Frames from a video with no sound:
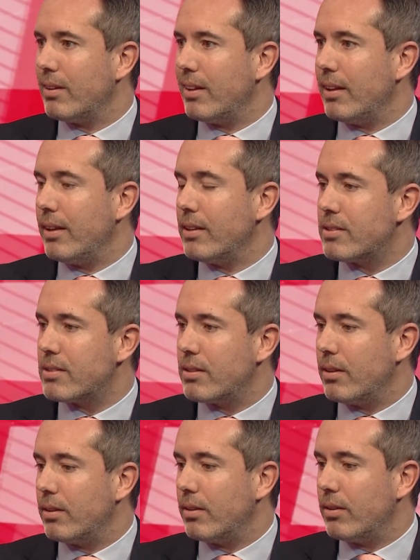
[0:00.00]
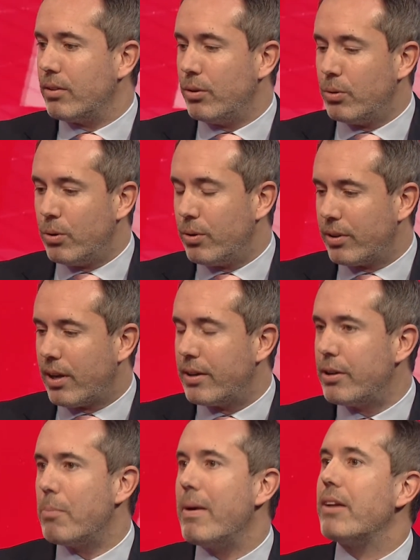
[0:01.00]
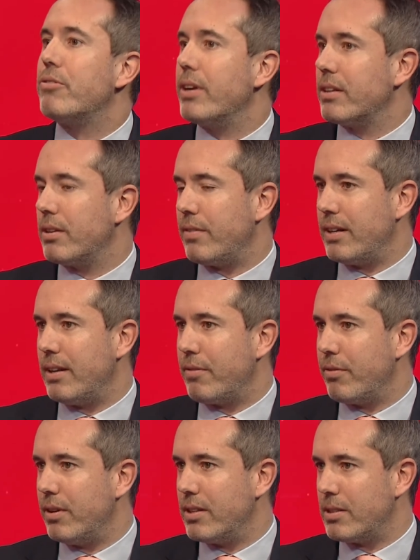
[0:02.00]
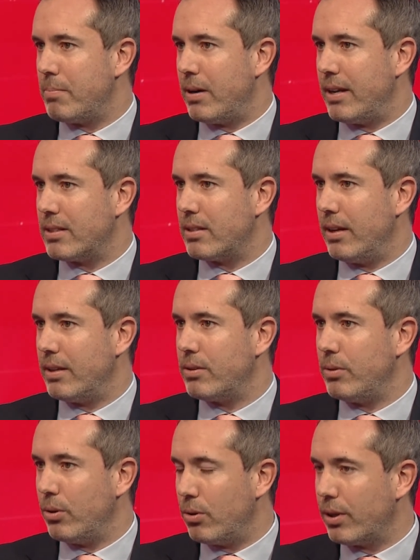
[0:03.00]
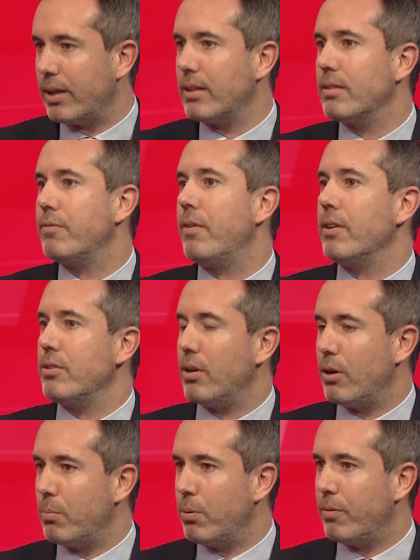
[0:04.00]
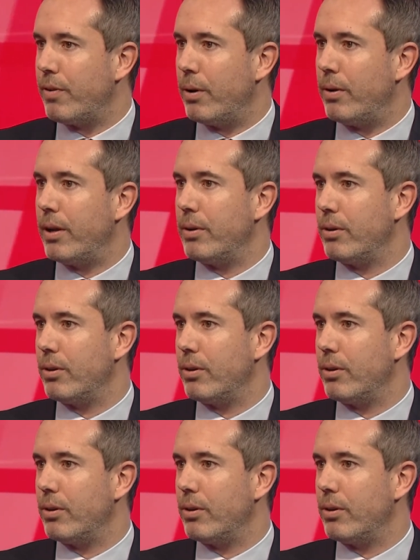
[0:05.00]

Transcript: it's your metrics are very different as a buy side. You're looking to fund your whole portfolio. You're